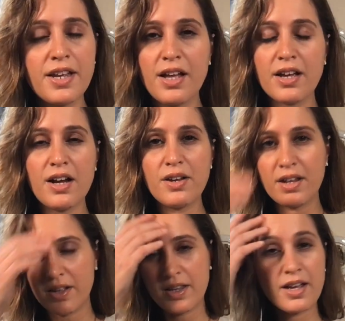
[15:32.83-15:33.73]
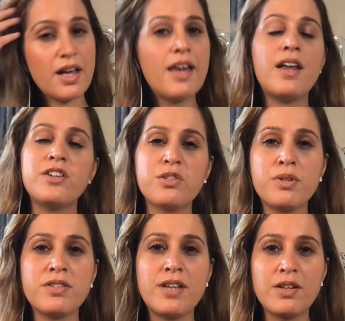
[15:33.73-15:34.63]
I got like, and I just want
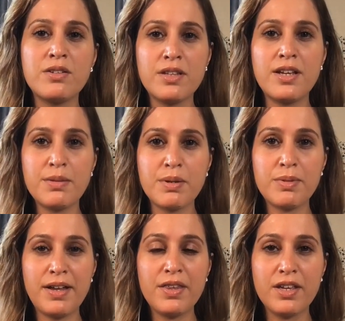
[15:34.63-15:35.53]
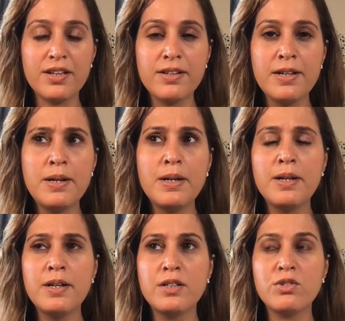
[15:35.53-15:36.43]
to say to the young people out there,
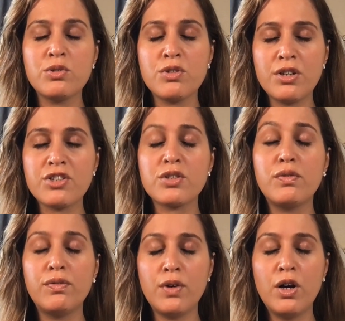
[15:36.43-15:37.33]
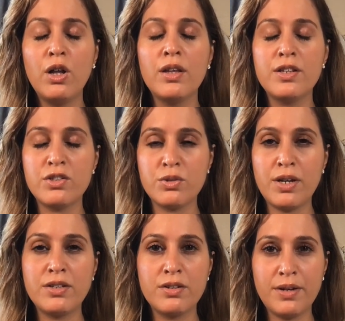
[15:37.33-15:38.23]
do not just fall into a
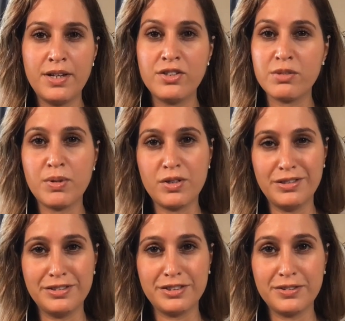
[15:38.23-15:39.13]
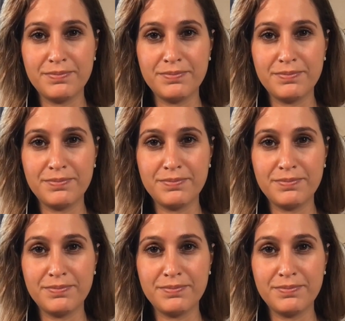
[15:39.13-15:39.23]
degree just because